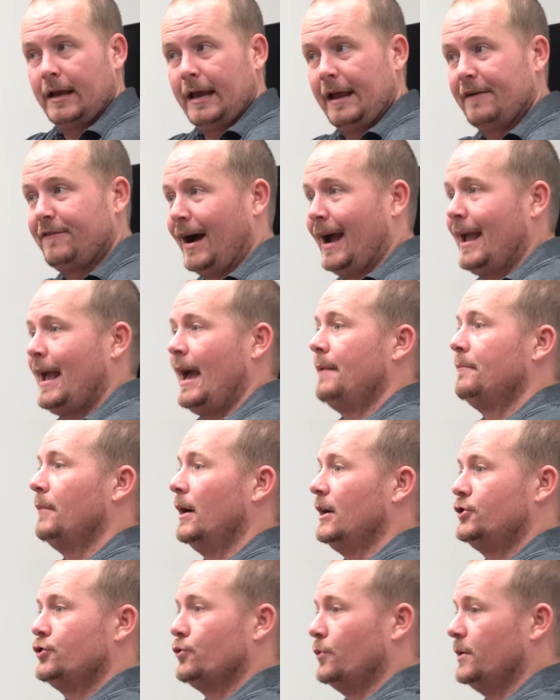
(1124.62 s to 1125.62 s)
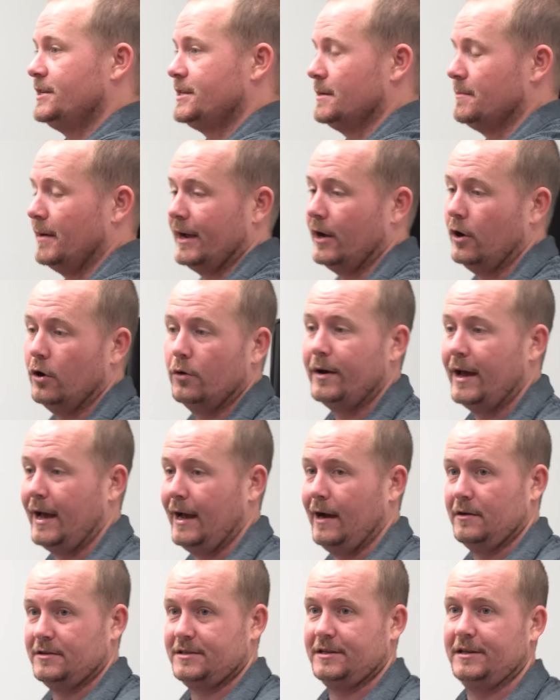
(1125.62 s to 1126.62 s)
If I had my choice in my own
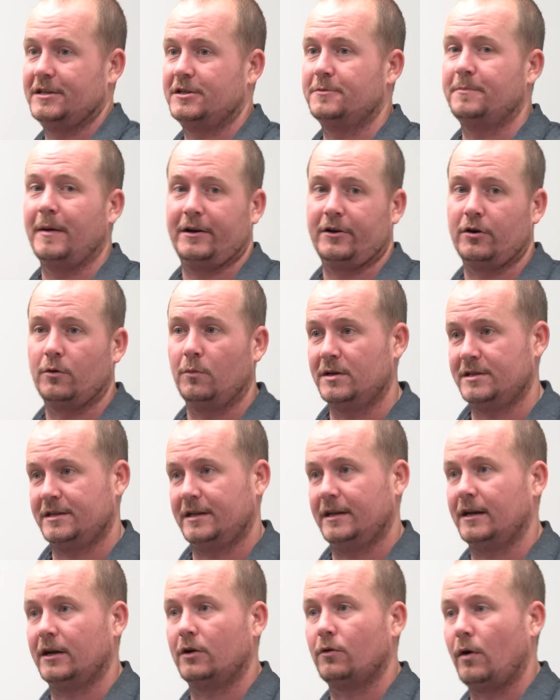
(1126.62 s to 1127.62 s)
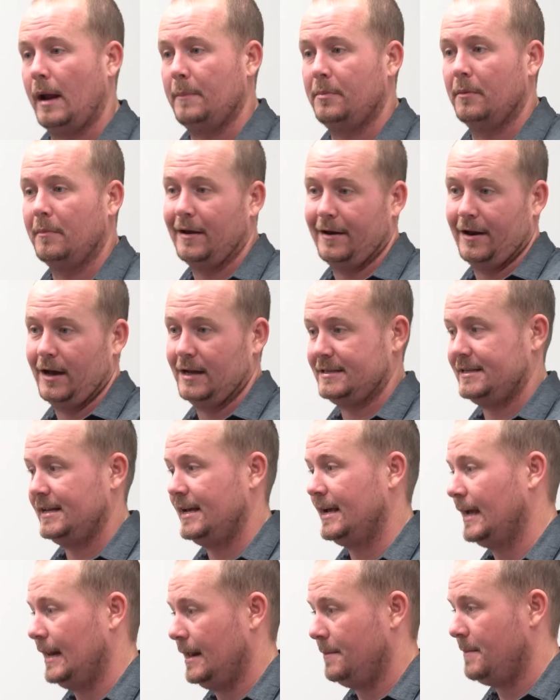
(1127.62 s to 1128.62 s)
house and inspector wasn't going to gripe about not
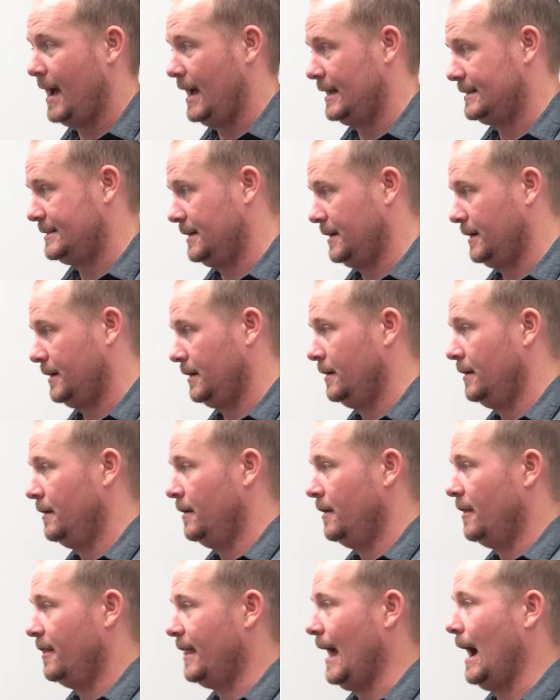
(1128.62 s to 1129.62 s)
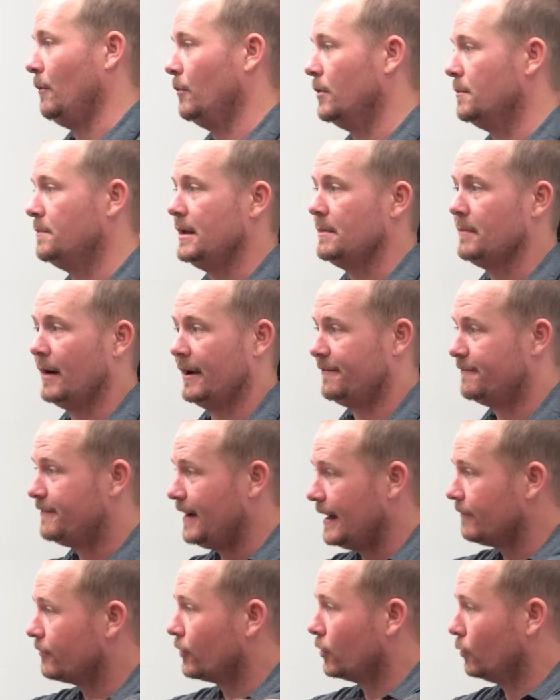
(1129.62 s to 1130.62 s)
seeing any mastic, that would be my
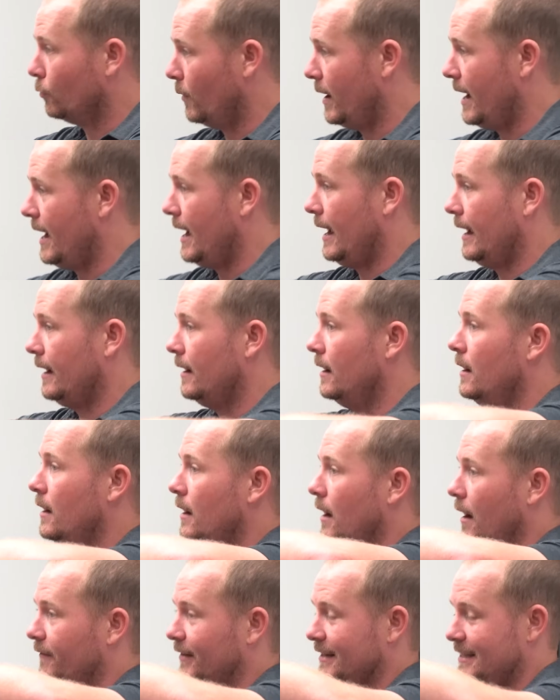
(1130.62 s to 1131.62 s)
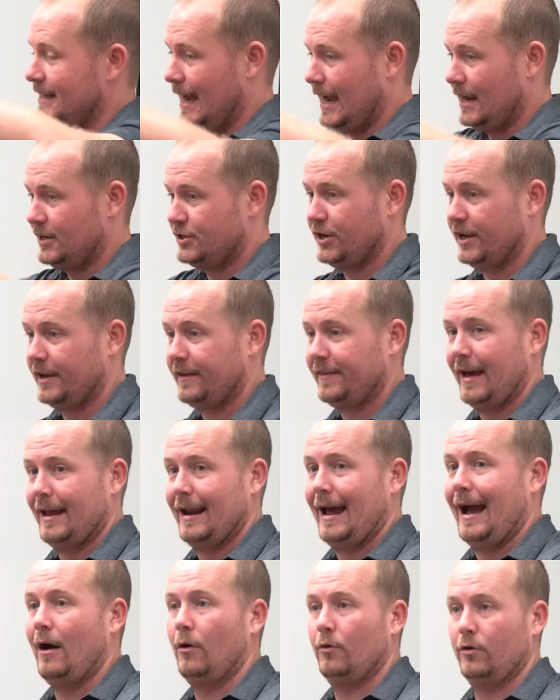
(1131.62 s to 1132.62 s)
favorite way of attaching
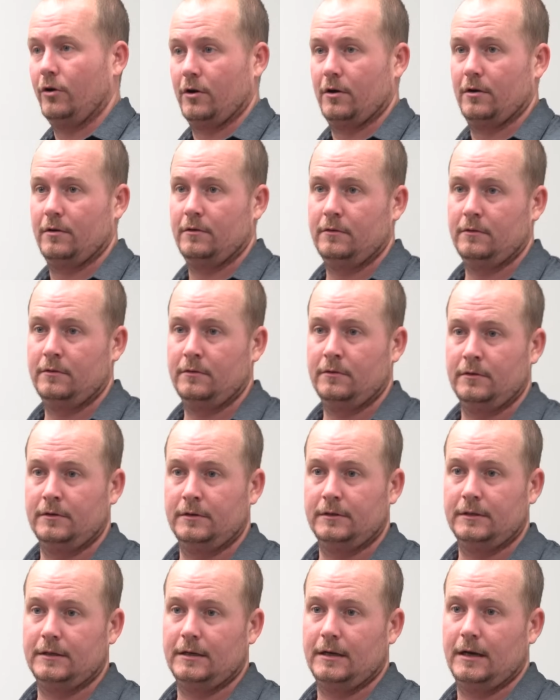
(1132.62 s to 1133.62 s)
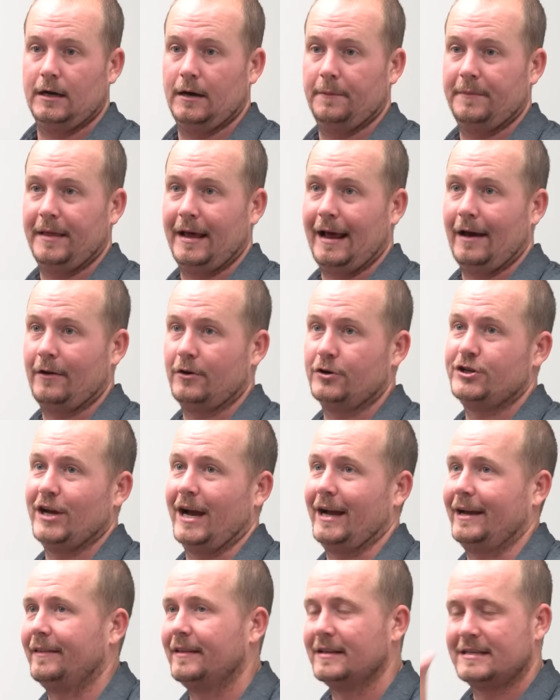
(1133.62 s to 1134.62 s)
that outer, um, that outer
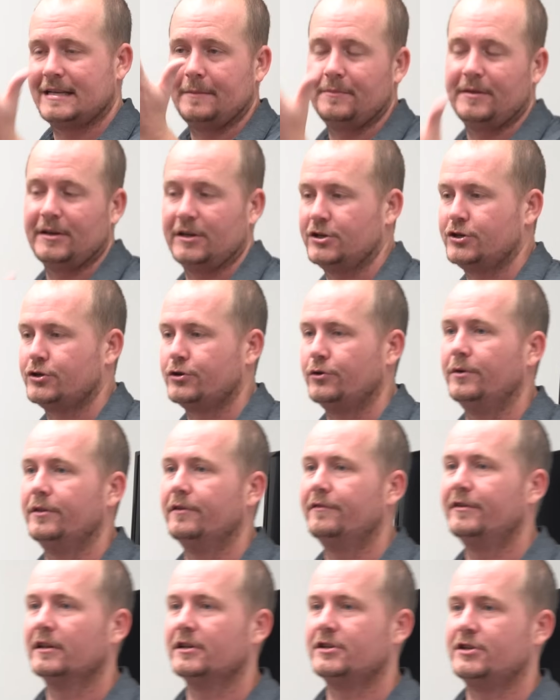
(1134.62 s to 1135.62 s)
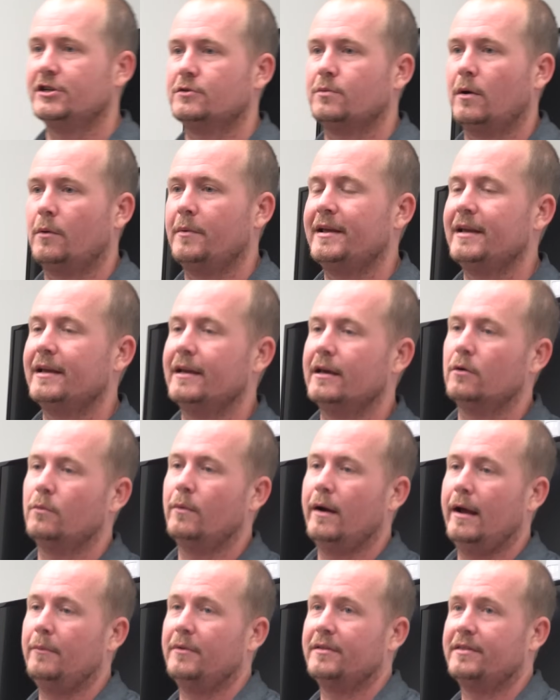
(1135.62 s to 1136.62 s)
jack. And the same thing is true in the villages where we can get
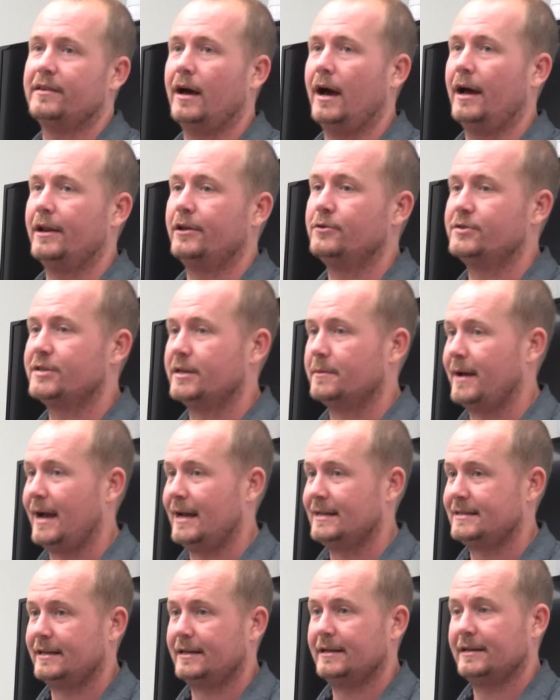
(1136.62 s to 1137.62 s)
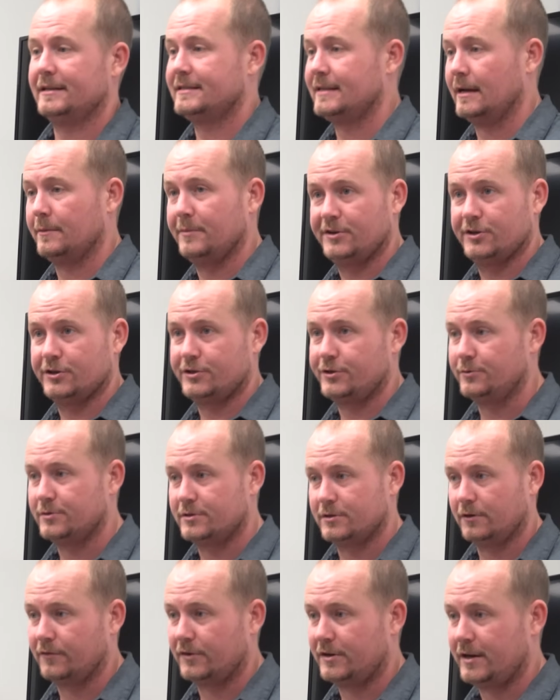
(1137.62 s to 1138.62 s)
away with not using mastic and instead we just
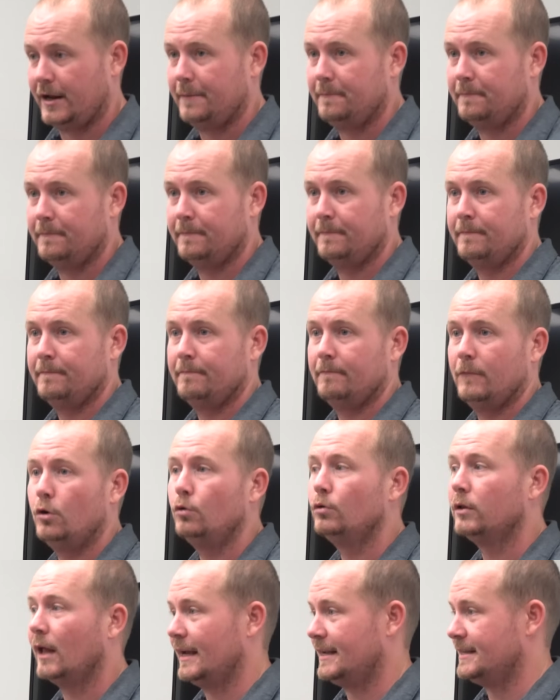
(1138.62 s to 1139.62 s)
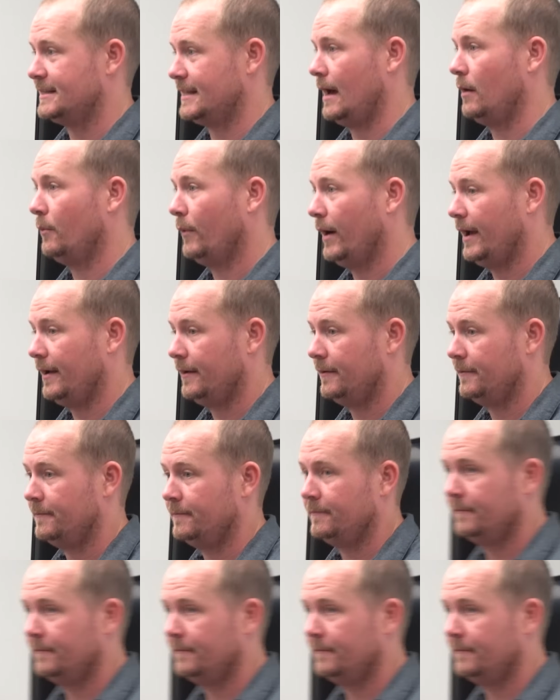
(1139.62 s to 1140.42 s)
use silver tape. Who likes that way?